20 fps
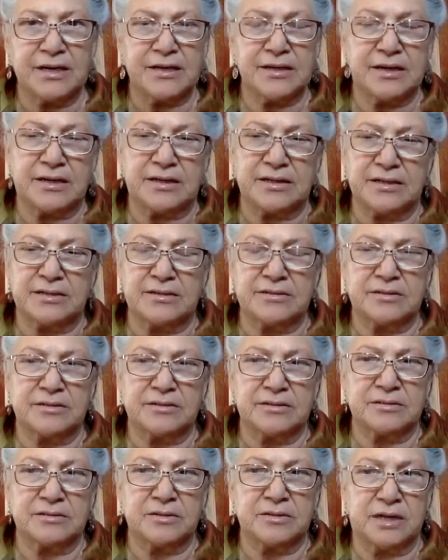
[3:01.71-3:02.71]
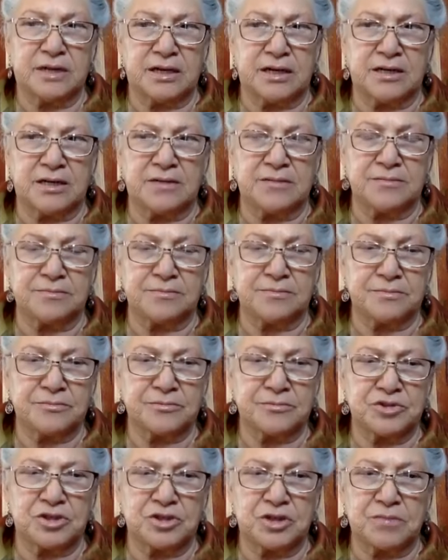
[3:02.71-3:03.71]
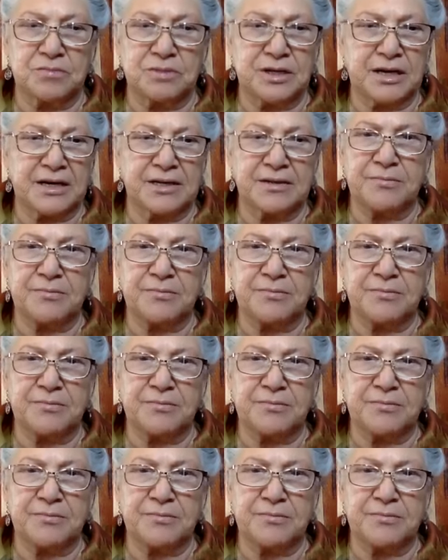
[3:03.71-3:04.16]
I jumped out of